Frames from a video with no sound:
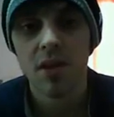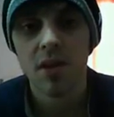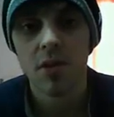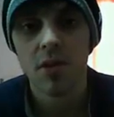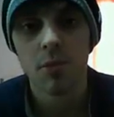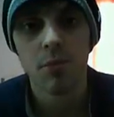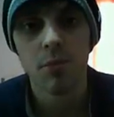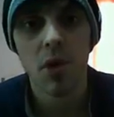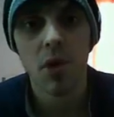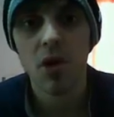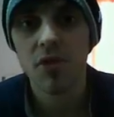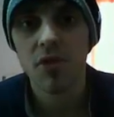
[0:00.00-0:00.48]

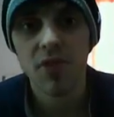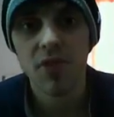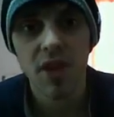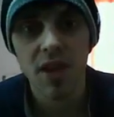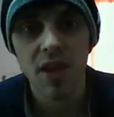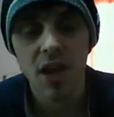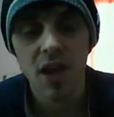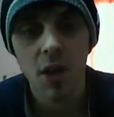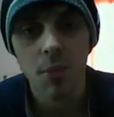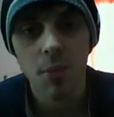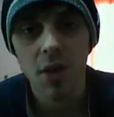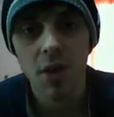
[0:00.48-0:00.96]
birthday
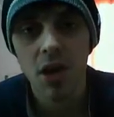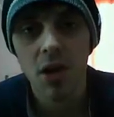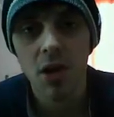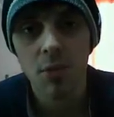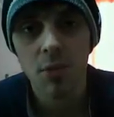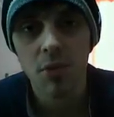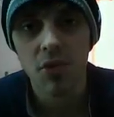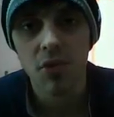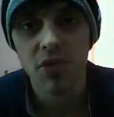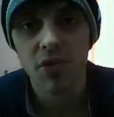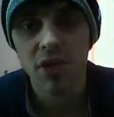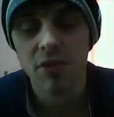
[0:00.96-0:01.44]
coming
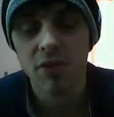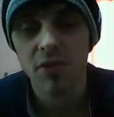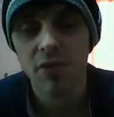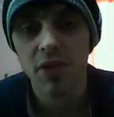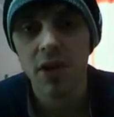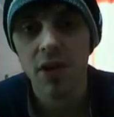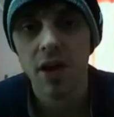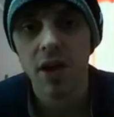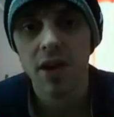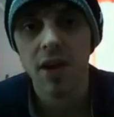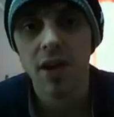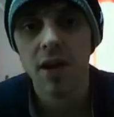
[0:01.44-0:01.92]
up or something
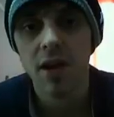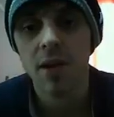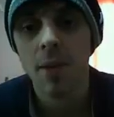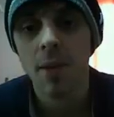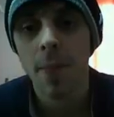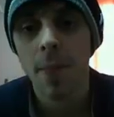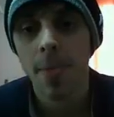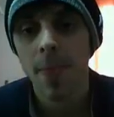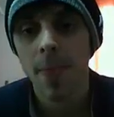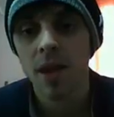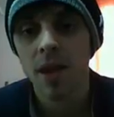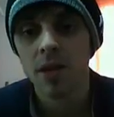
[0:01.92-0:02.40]
like that.
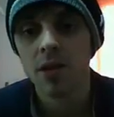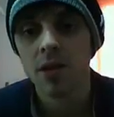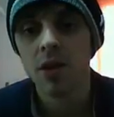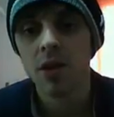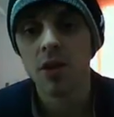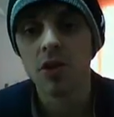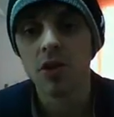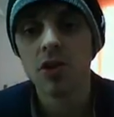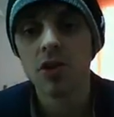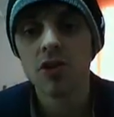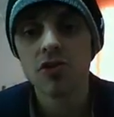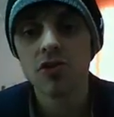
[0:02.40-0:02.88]

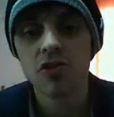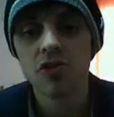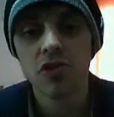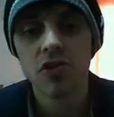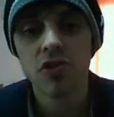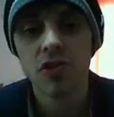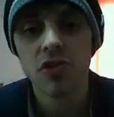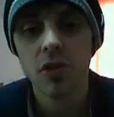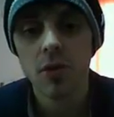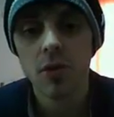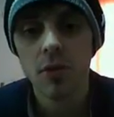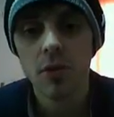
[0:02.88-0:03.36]
You can
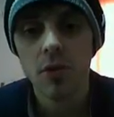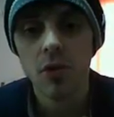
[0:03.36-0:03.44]
just